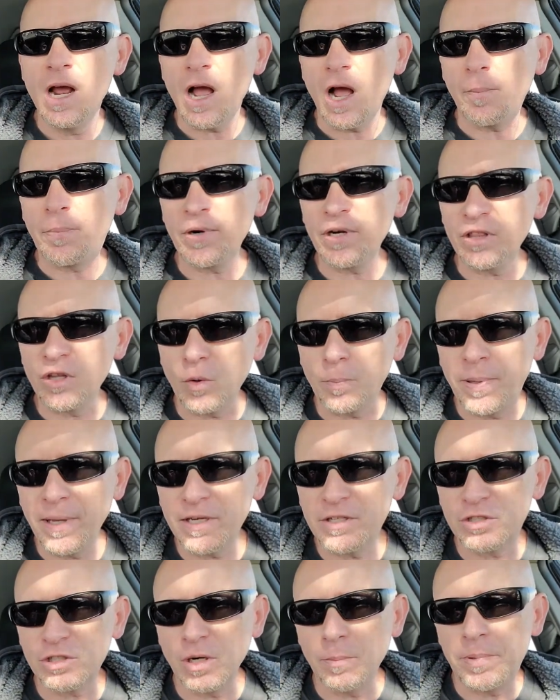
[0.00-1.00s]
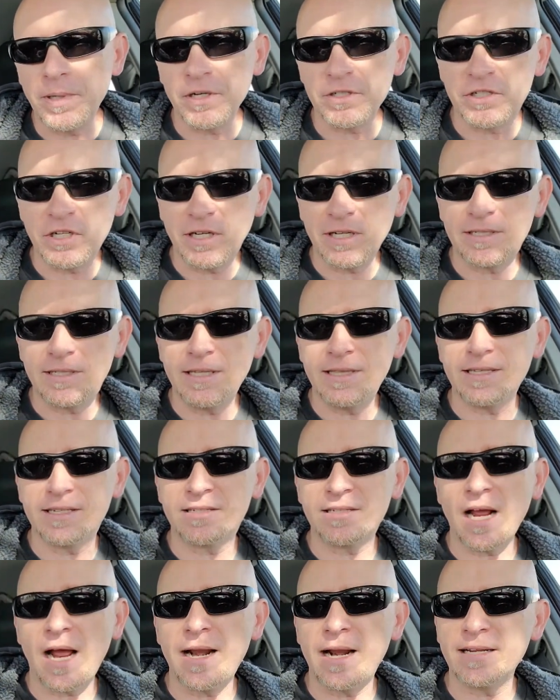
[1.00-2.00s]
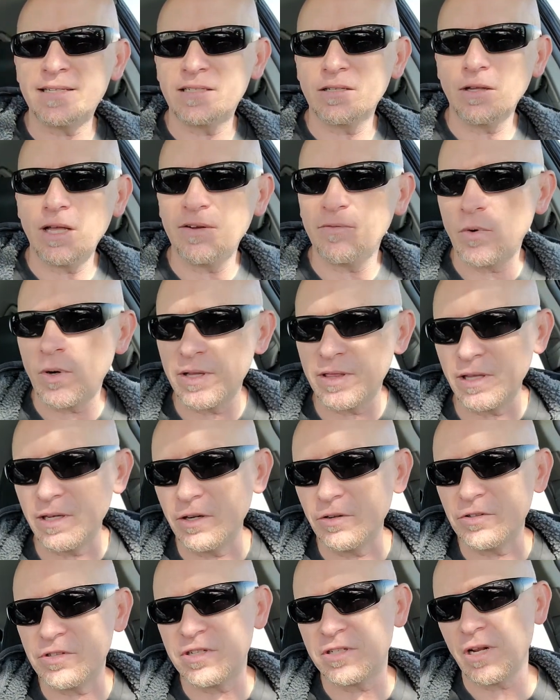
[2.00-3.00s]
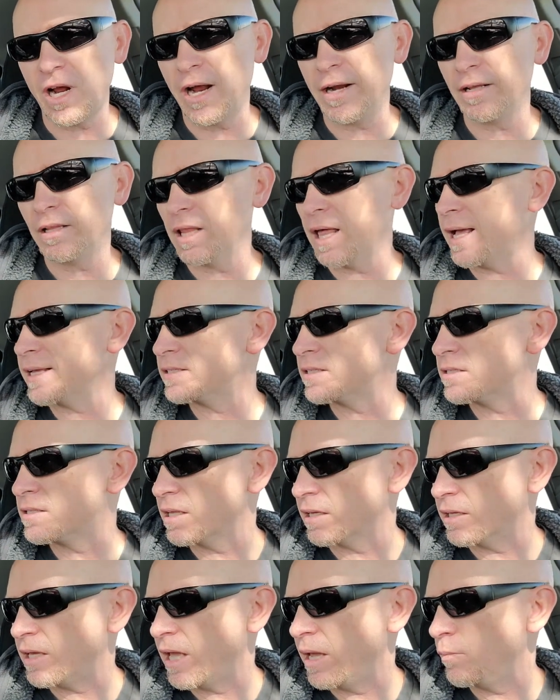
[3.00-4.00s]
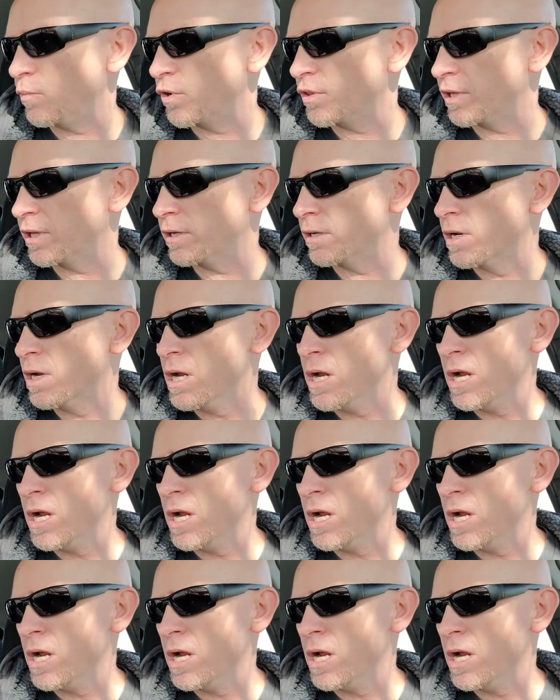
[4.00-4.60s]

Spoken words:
I'll put a little picture up here so you can see the stein. I still have one of the little stein glasses that came with it.